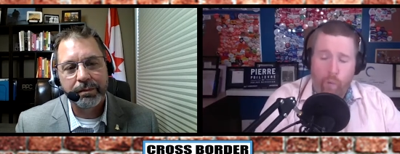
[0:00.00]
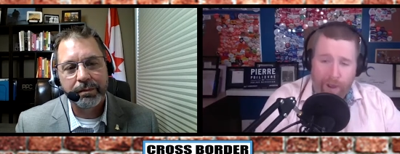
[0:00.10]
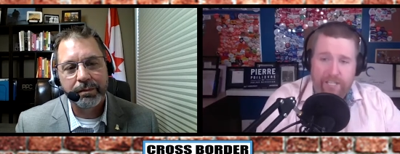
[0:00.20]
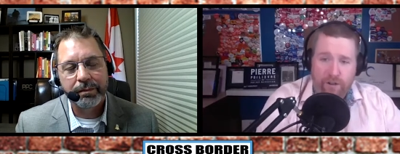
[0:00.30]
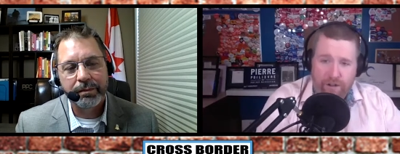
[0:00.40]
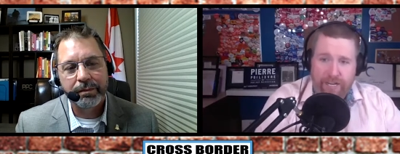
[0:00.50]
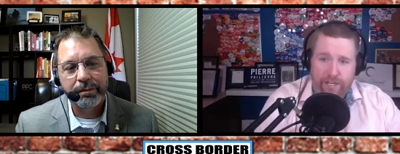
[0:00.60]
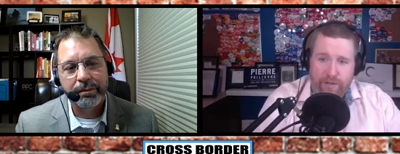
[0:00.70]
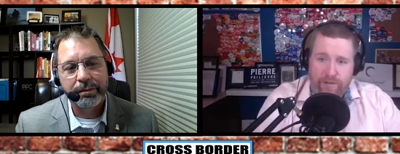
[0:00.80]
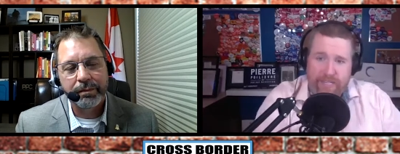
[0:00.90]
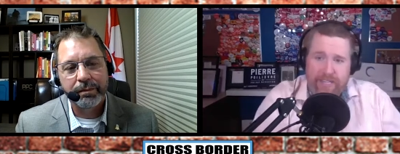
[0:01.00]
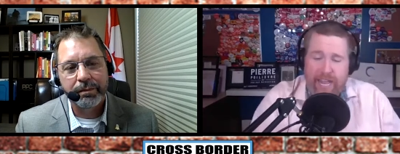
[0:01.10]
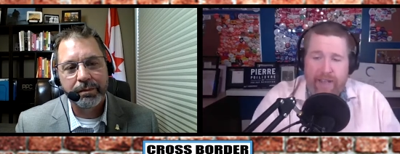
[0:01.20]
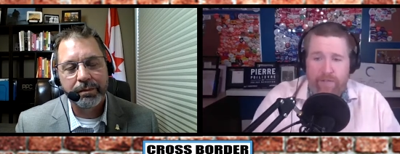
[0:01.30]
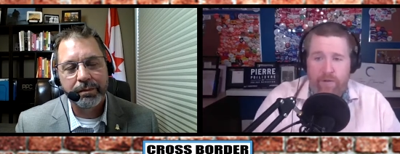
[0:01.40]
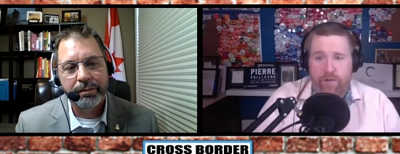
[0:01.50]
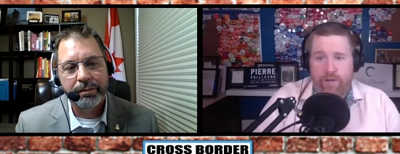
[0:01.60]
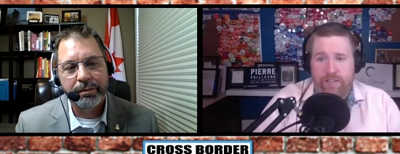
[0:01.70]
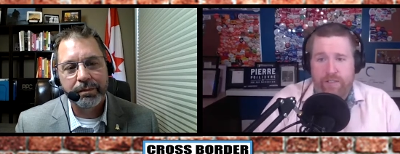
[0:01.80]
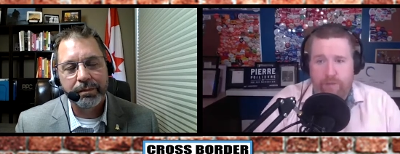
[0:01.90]
Speaker 1: Western issues that they have to
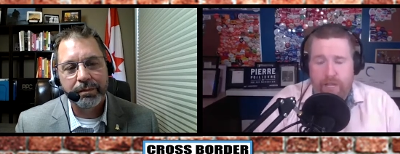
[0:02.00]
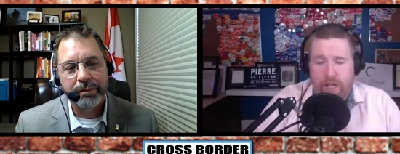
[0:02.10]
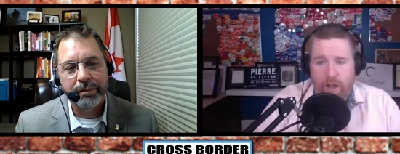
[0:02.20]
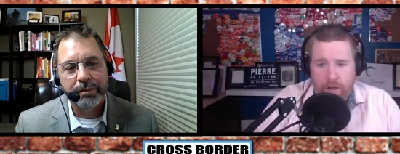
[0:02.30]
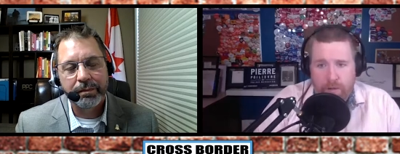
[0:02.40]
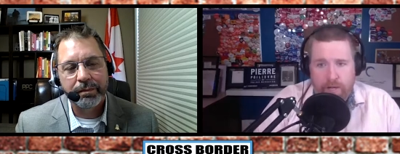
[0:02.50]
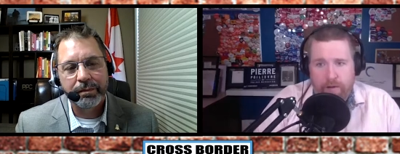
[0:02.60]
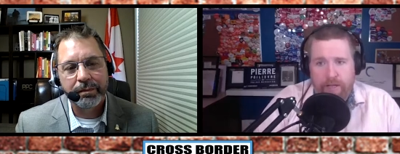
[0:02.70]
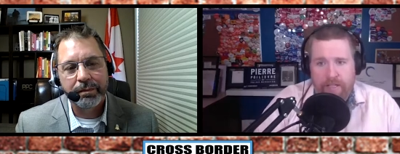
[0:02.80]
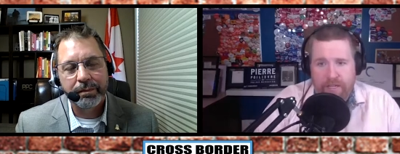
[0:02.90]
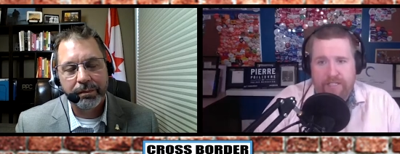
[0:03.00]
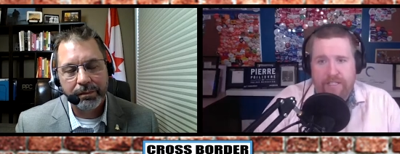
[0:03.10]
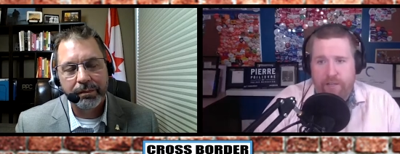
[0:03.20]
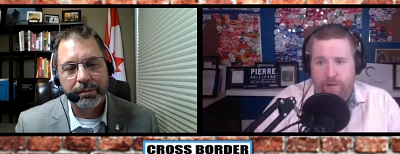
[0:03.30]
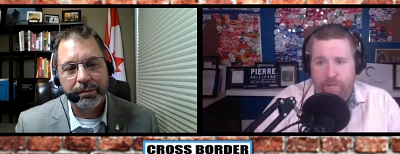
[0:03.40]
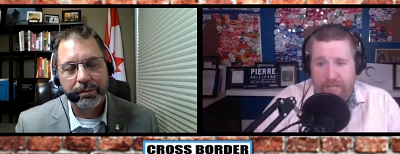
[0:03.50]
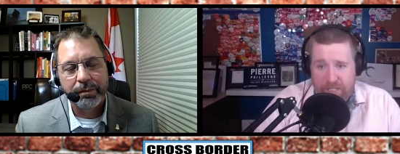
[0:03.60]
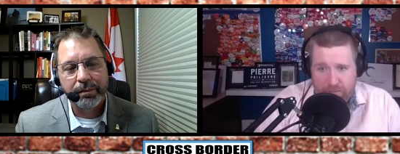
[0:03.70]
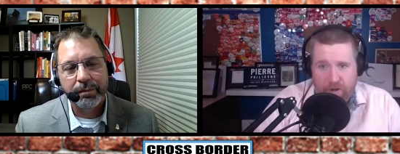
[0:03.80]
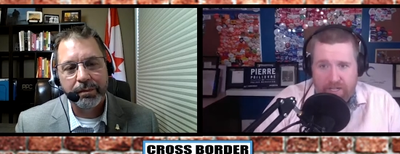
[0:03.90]
address as well. Are you hearing things that you've
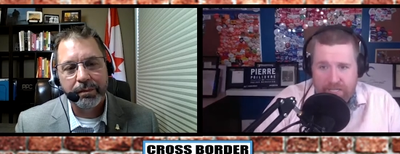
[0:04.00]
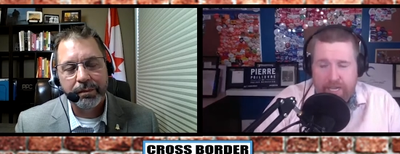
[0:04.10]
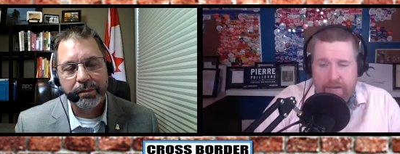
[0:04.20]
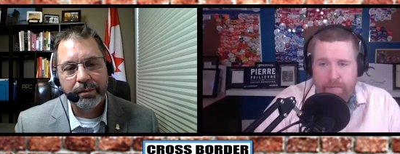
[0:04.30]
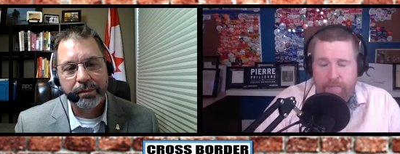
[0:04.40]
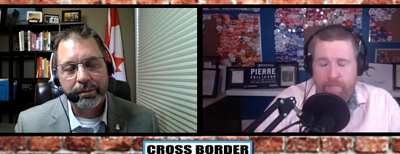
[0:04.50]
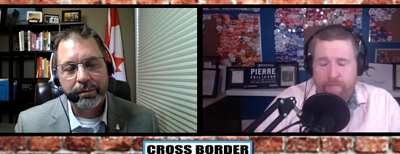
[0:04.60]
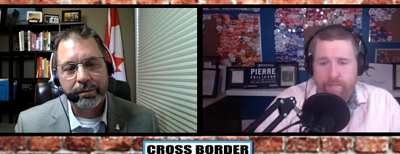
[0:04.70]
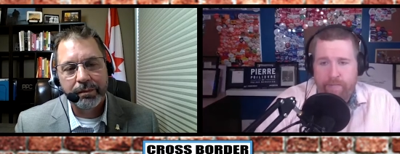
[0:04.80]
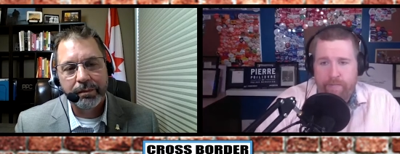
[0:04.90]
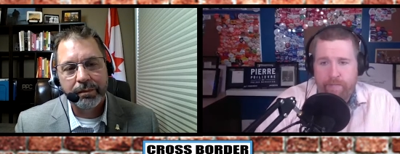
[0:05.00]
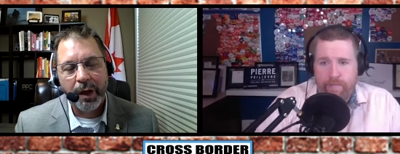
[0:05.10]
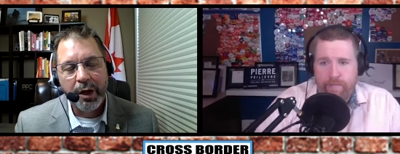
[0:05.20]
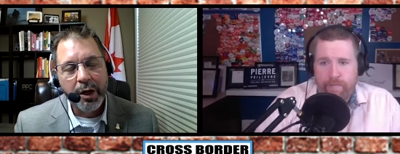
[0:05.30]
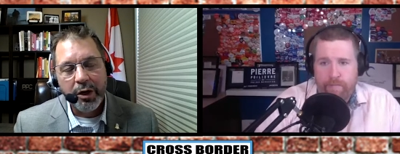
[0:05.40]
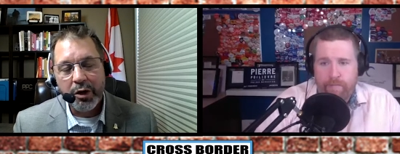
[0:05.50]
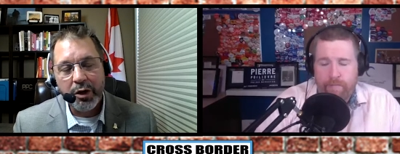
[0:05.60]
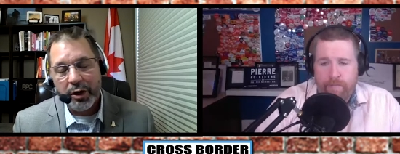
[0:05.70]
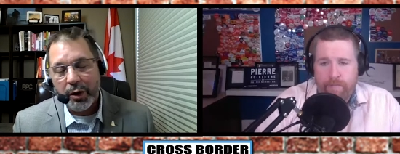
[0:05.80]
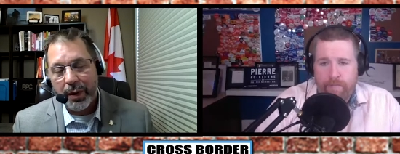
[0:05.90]
been surprised at?
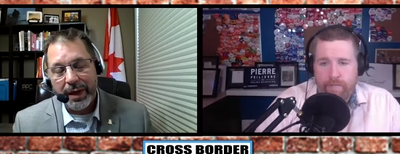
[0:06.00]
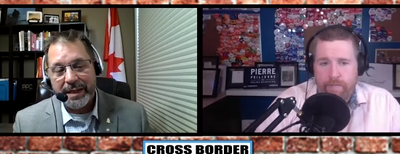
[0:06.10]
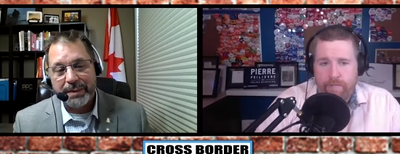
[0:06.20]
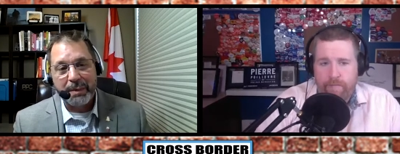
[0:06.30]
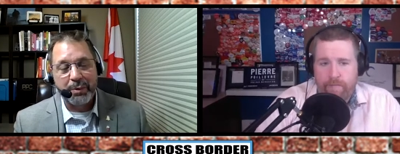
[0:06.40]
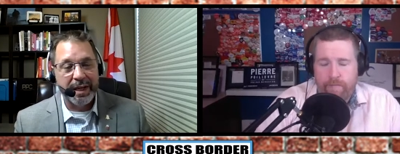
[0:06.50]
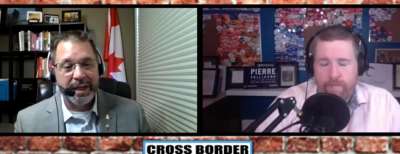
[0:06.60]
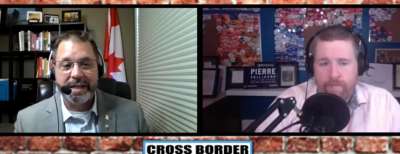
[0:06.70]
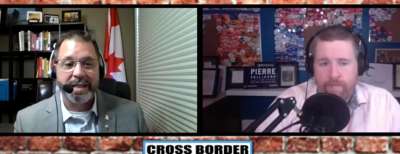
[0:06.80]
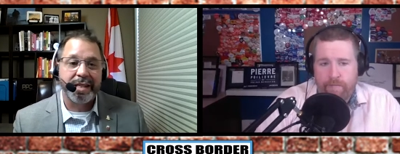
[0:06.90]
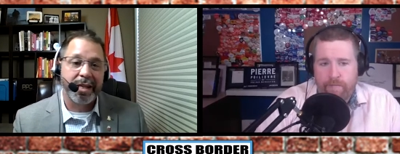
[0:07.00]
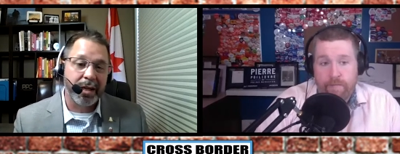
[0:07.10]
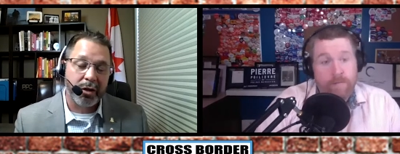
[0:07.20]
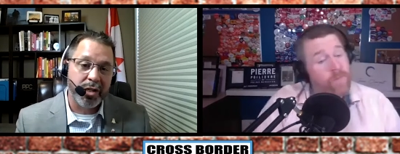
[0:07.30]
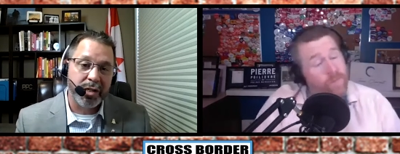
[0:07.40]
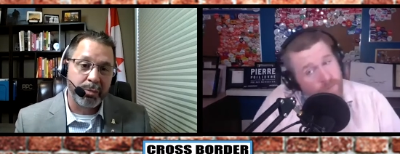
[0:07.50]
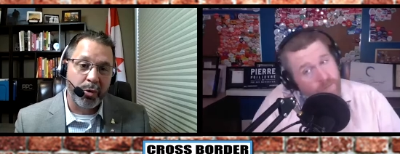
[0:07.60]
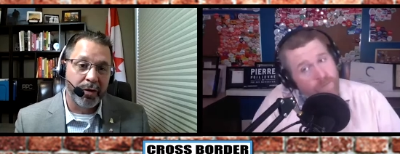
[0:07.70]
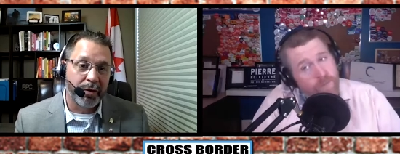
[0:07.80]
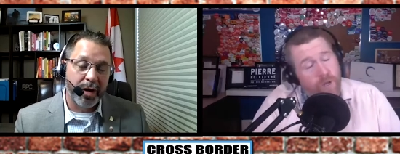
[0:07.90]
No, you know
Speaker 2: what? It's been pretty consistent across the
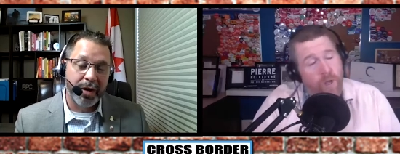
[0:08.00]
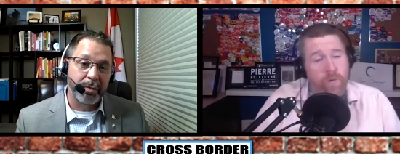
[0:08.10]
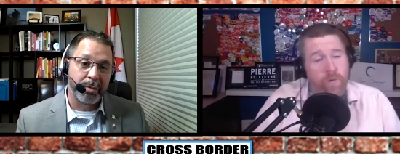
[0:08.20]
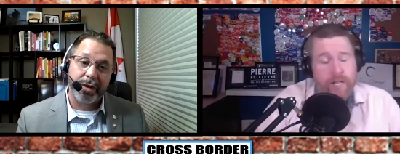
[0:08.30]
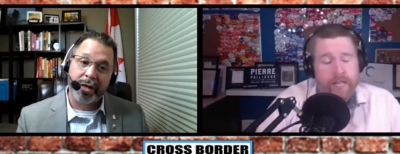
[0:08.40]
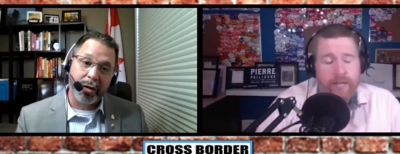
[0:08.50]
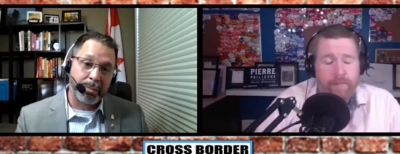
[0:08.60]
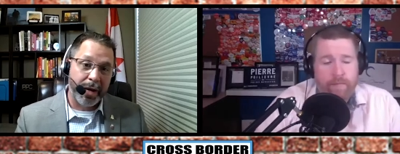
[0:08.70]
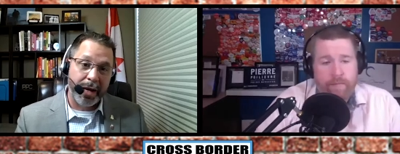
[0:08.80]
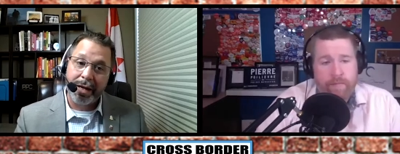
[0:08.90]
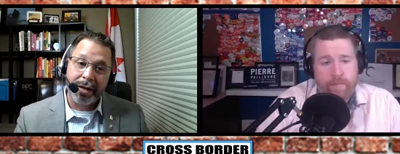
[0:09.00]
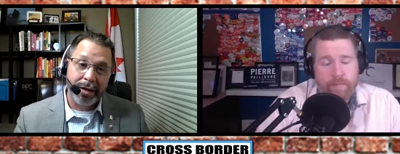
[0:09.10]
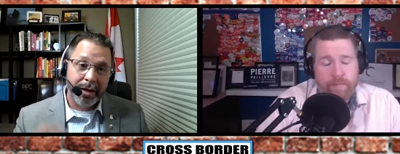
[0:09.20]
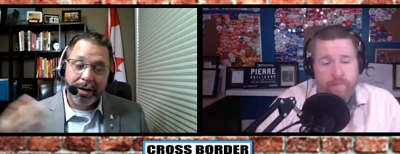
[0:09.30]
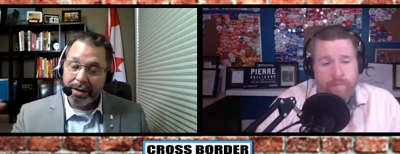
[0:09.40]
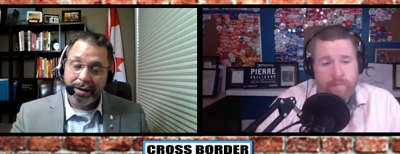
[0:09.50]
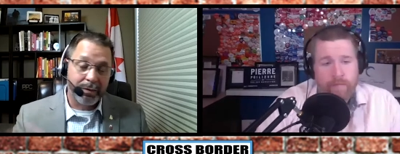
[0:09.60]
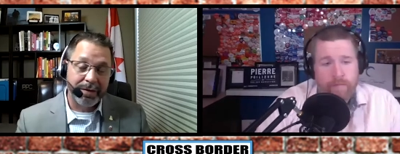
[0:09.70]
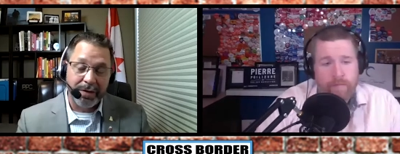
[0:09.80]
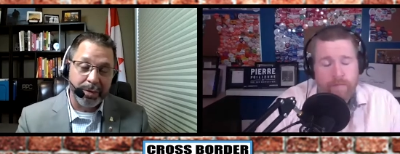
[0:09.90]
board, right from Thunder Bay. Yeah,
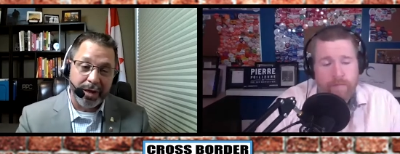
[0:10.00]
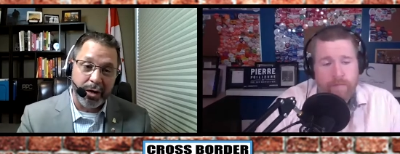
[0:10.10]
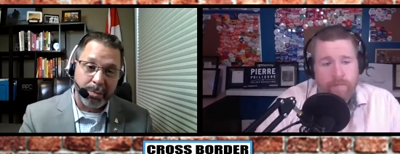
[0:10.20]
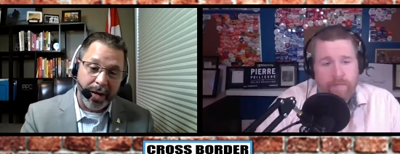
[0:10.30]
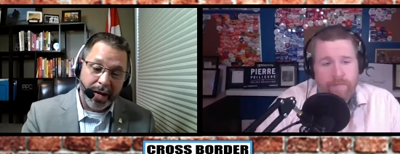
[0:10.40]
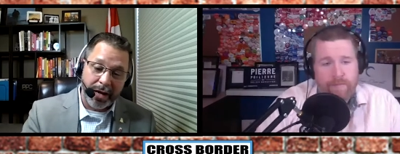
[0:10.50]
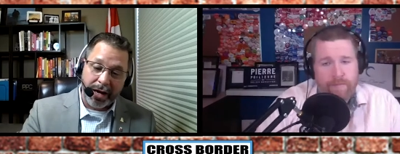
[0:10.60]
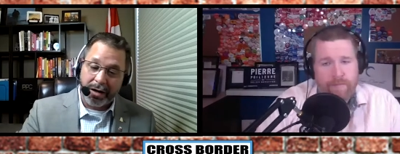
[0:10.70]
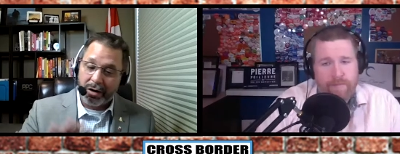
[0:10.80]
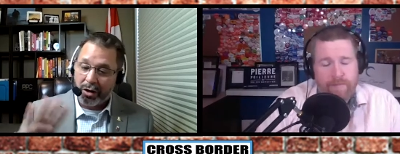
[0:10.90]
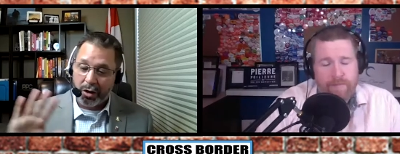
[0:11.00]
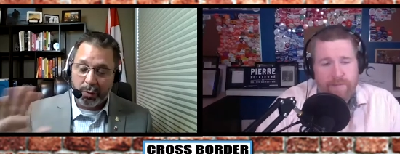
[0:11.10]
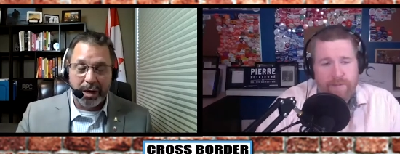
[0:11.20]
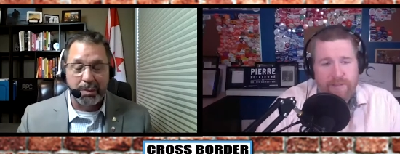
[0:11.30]
right from Thunder Bay all the way to